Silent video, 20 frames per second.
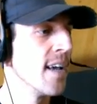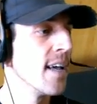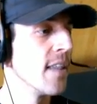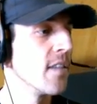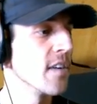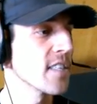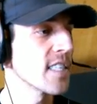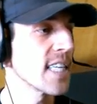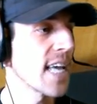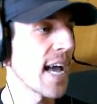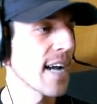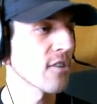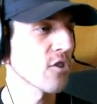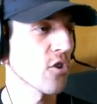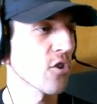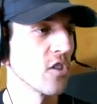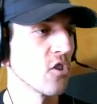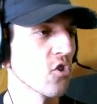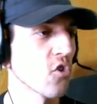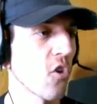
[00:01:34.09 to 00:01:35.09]
There's the actual
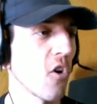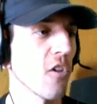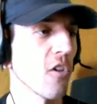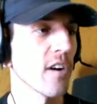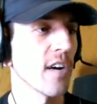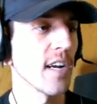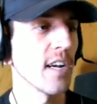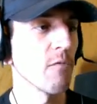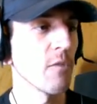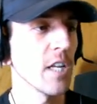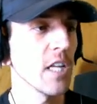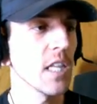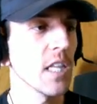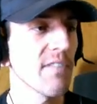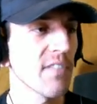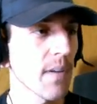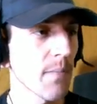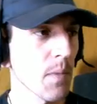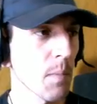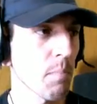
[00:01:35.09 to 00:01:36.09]
controller, and when you
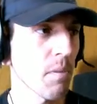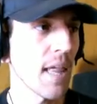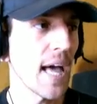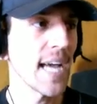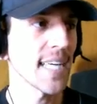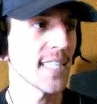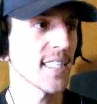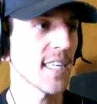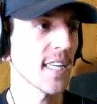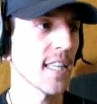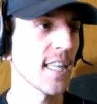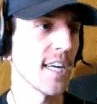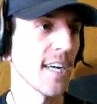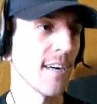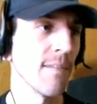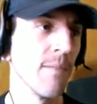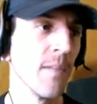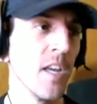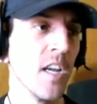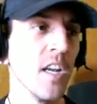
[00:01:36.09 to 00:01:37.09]
lift up the plastic there,
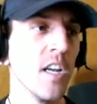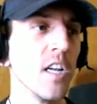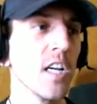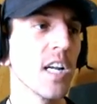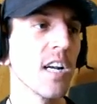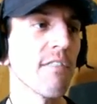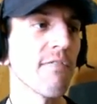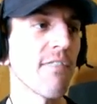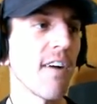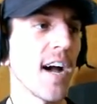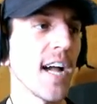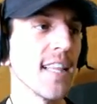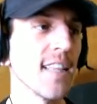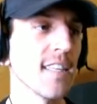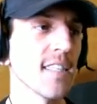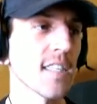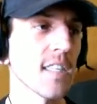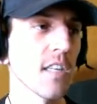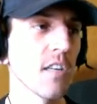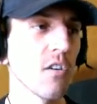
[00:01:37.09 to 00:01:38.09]
you're going to find
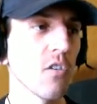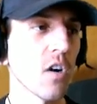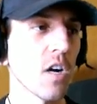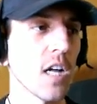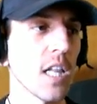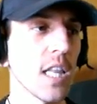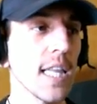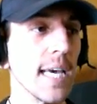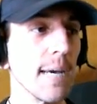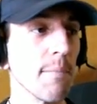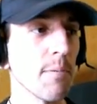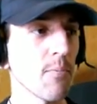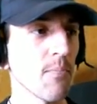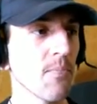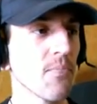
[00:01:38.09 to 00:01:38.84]
this little clip.